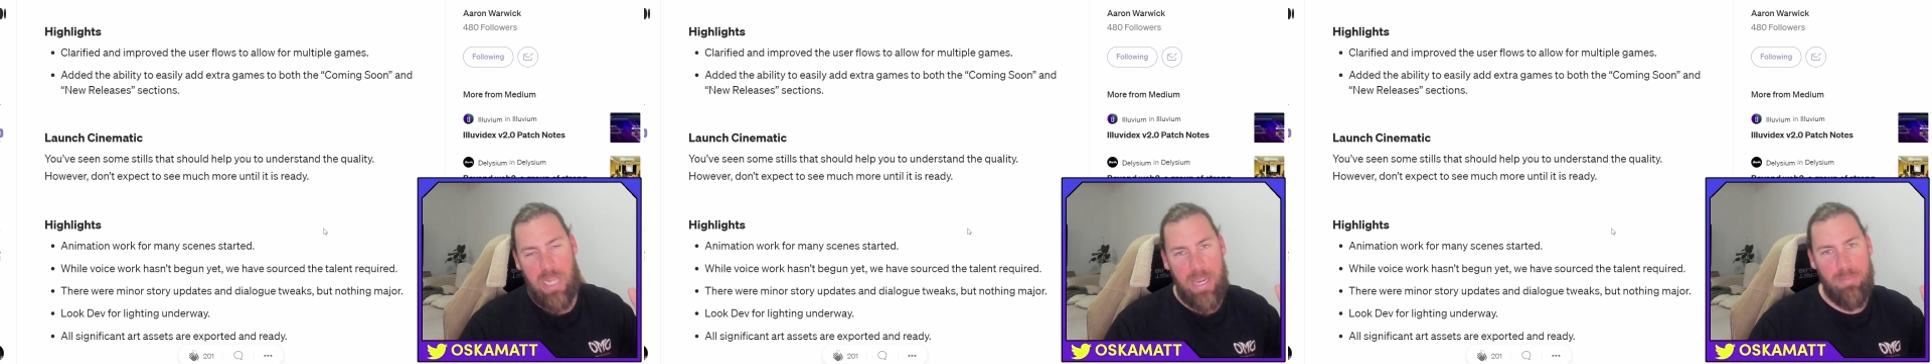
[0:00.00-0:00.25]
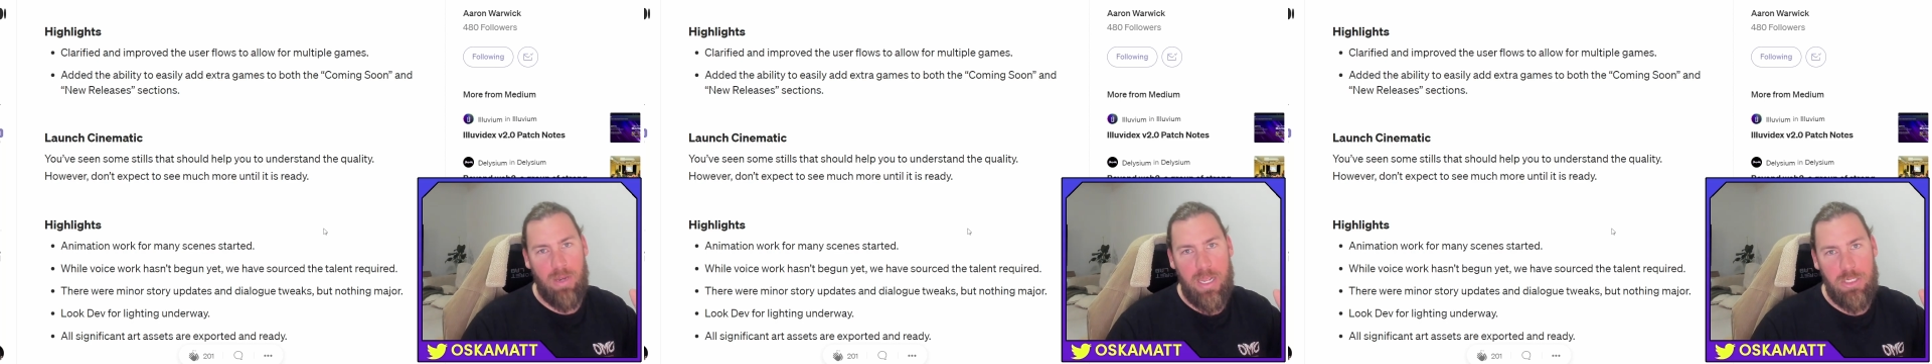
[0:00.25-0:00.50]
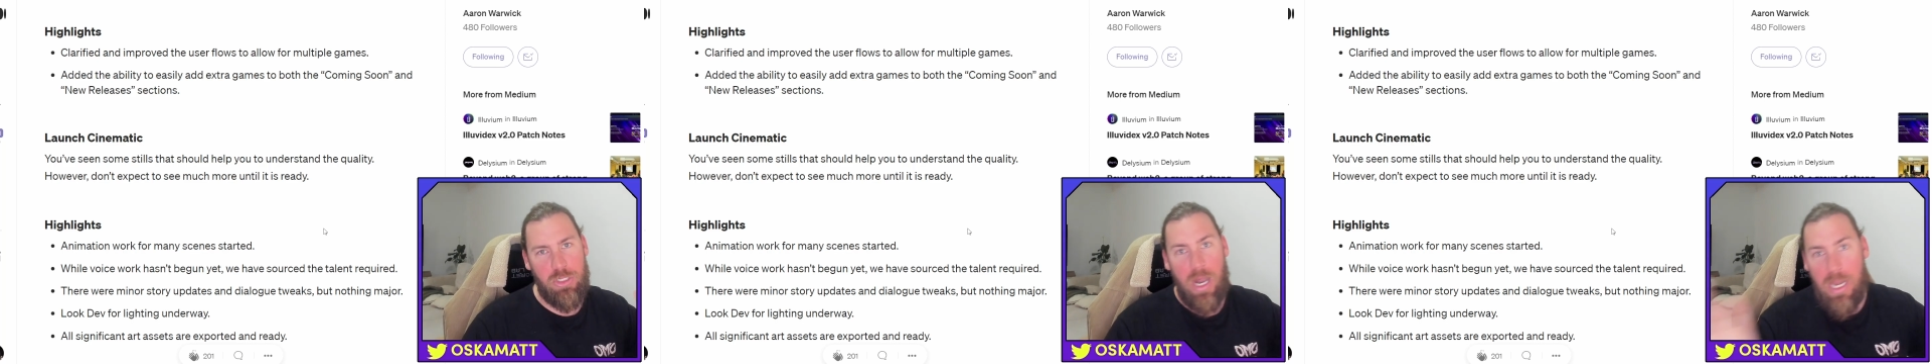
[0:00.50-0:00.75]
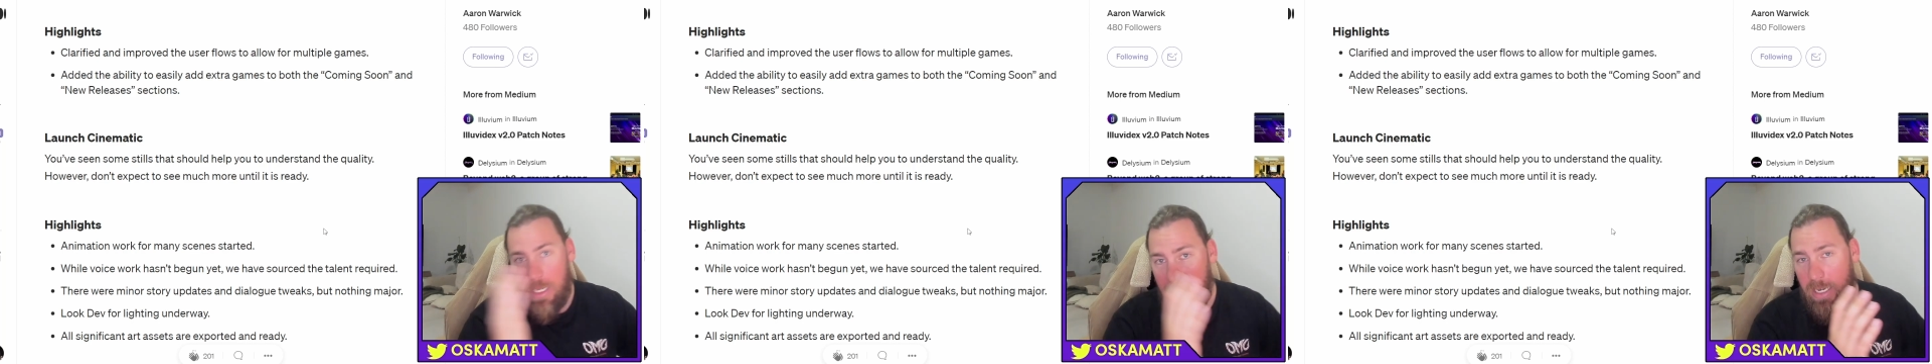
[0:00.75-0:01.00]
gameplay
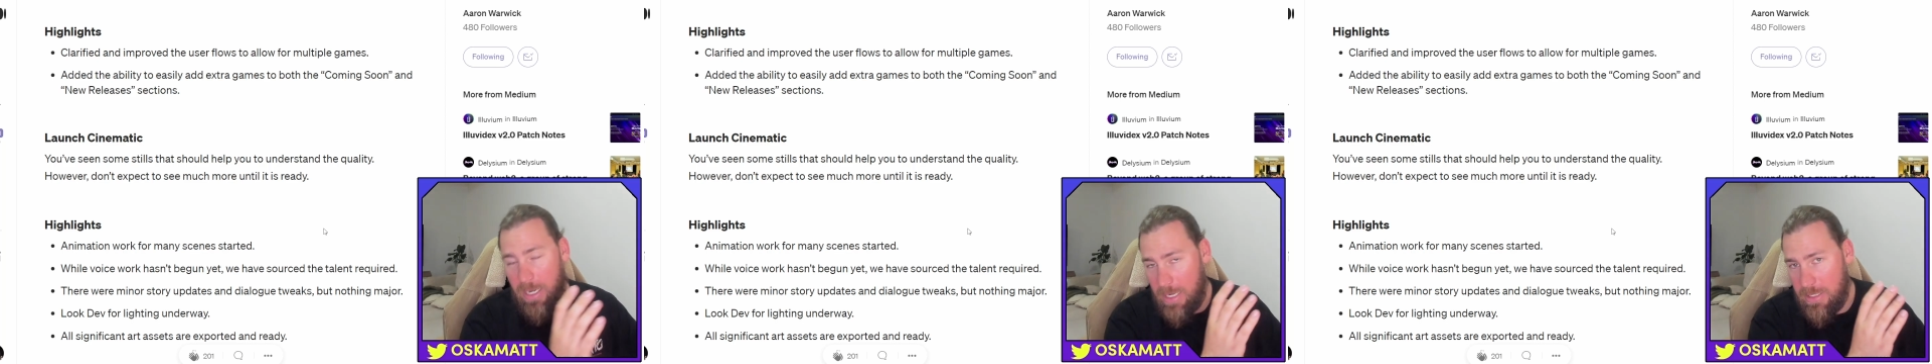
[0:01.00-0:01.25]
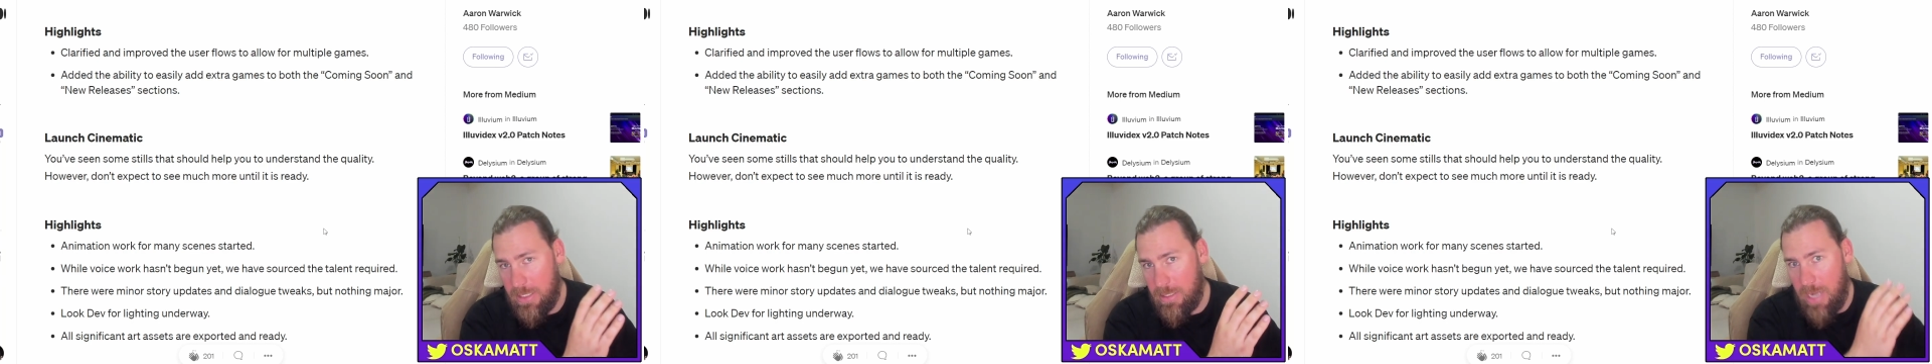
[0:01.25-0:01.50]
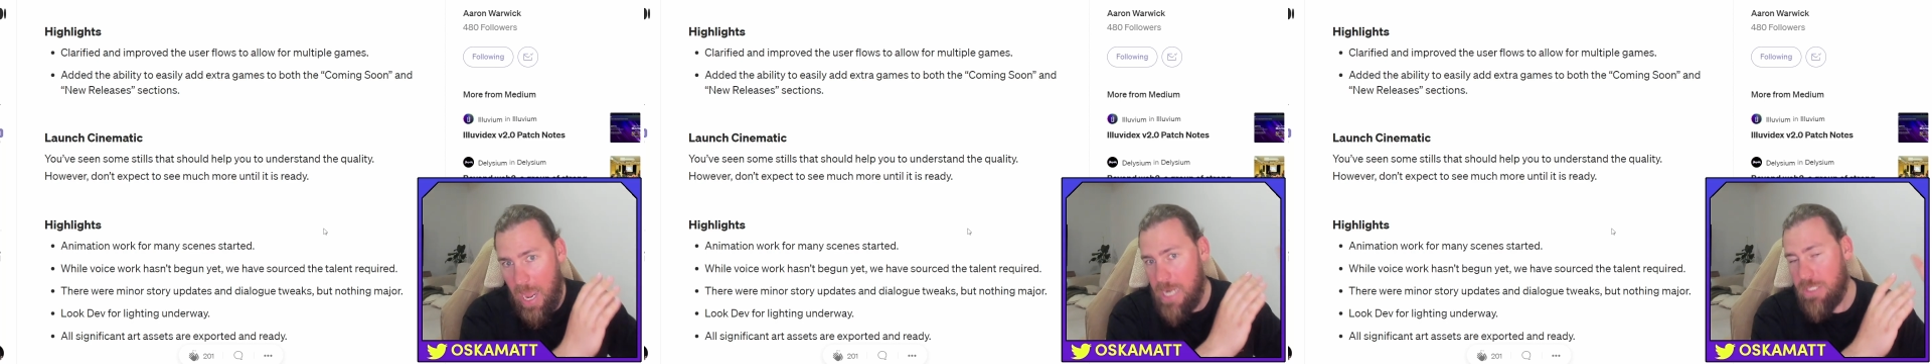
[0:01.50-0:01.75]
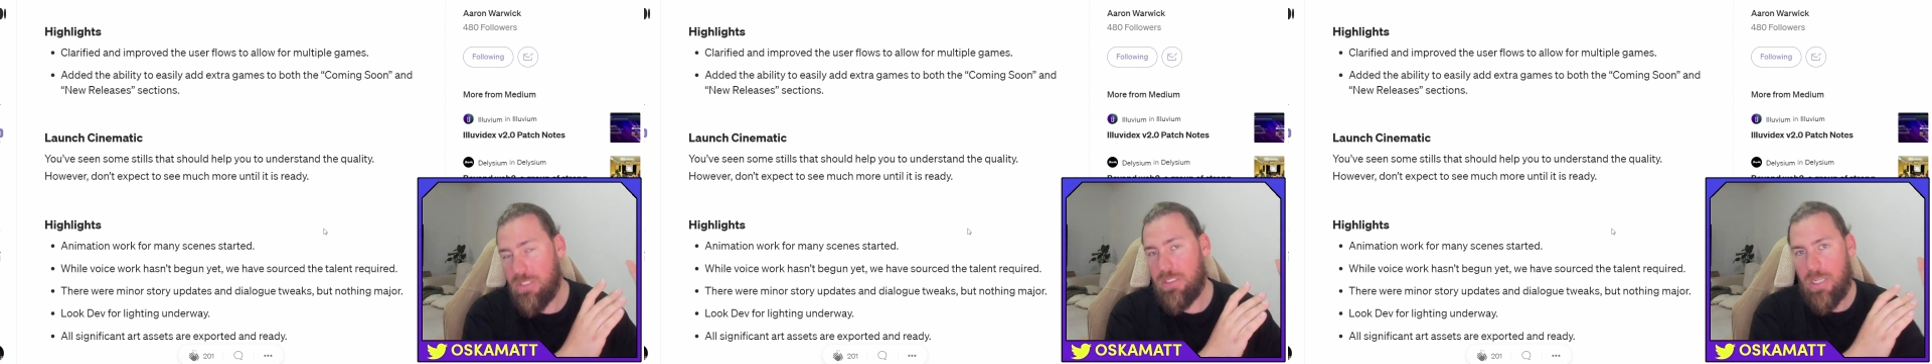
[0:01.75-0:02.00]
trailer that they did
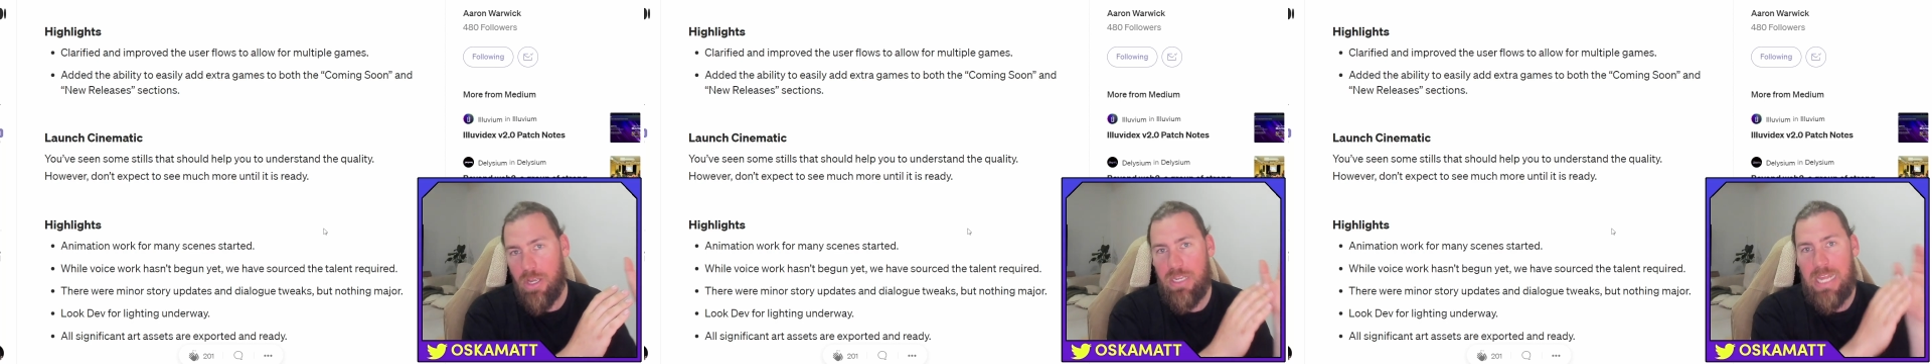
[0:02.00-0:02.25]
ages ago,